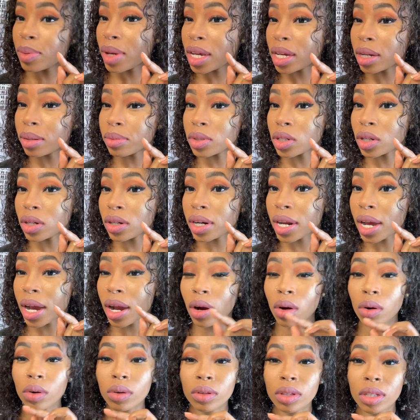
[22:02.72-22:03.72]
makeup turned
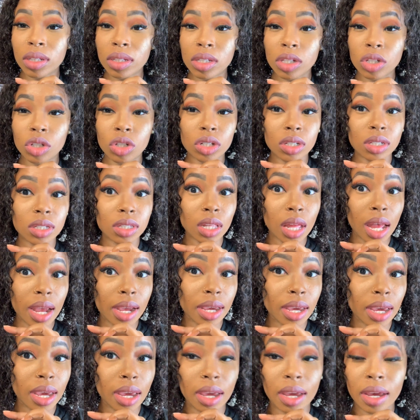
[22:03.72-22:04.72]
out. This is just
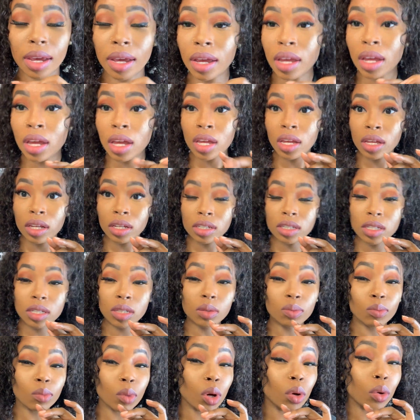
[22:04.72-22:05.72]
like a
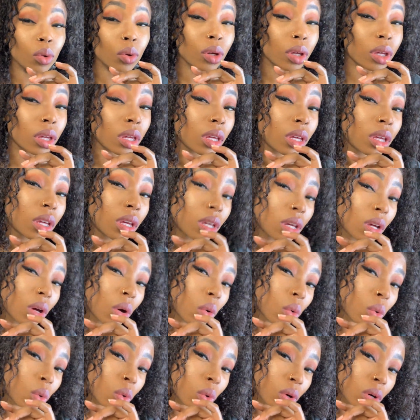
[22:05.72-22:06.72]
smoky
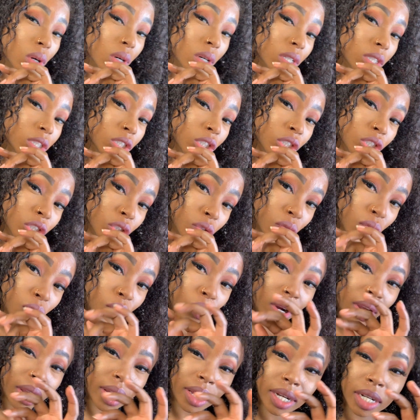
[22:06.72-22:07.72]
orange
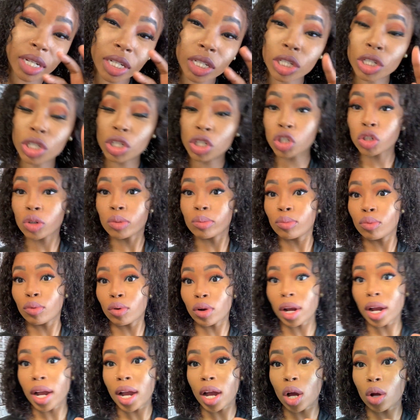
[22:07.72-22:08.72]
reddish
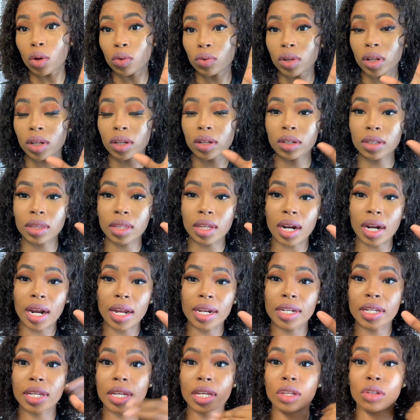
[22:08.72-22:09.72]
brown look that I
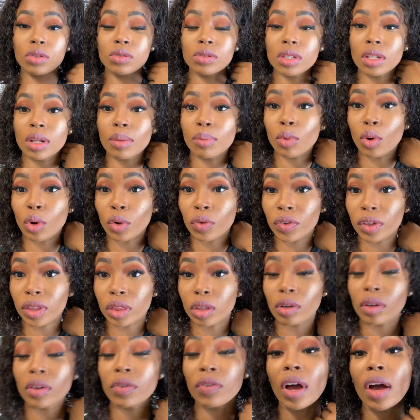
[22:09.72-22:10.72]
did using the Morphe
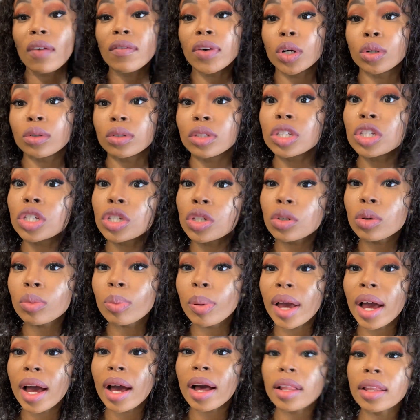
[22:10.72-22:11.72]
3502
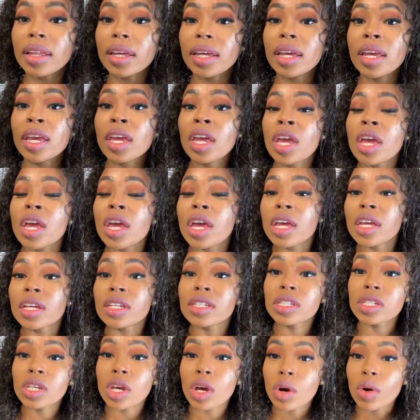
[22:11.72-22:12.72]
palette.
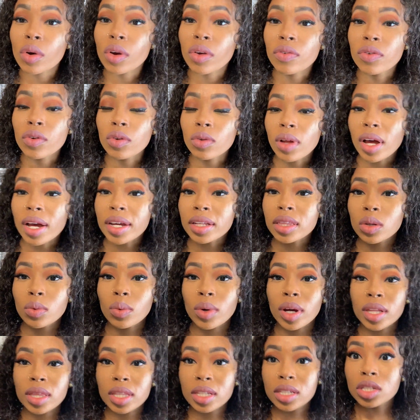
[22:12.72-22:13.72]
So if you like the
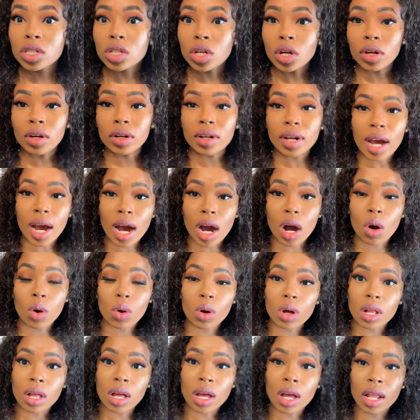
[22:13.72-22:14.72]
way this turned
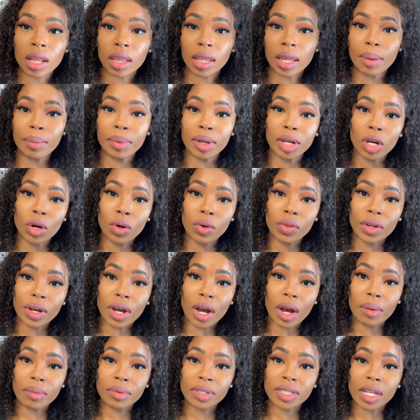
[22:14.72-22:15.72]
out, let me know in the
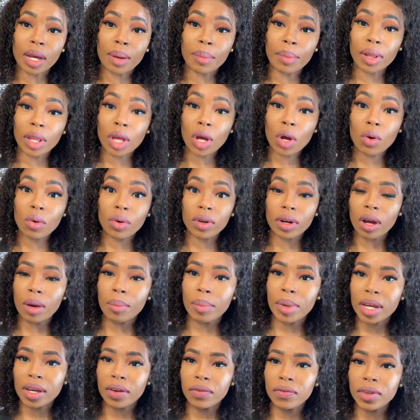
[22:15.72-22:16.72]
comments down below and I'll
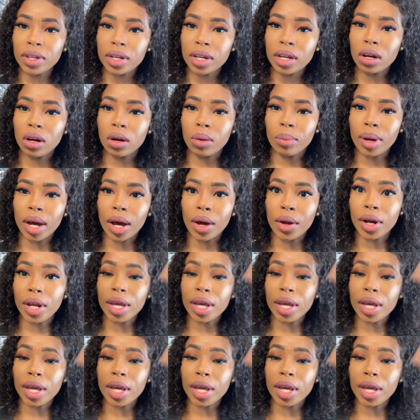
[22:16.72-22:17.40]
make a video about